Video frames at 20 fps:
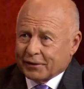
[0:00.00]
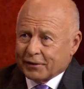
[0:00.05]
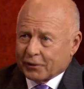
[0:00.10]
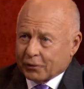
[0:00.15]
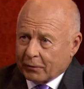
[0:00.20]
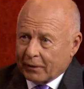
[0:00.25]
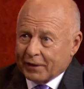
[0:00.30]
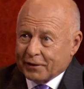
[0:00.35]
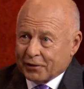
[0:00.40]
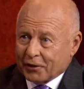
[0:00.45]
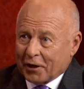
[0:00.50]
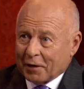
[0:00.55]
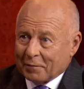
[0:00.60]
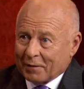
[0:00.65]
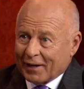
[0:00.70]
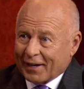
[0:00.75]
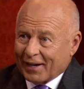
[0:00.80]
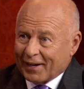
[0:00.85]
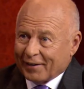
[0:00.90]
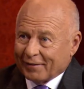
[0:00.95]
it's a great job
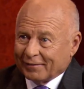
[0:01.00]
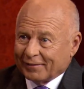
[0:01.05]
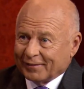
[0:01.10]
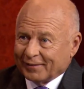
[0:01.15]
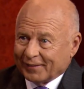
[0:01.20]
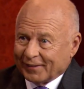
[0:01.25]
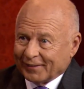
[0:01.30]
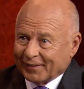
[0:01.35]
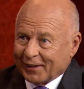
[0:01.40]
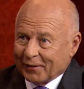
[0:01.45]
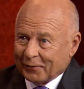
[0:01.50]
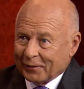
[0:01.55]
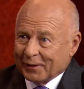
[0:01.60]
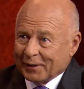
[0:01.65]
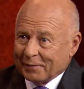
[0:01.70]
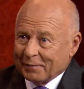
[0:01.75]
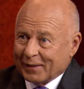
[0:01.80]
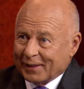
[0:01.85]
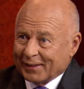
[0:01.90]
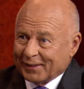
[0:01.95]
I have. I
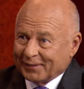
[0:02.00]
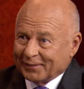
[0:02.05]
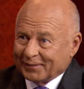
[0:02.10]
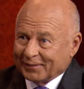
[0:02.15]
really mean it.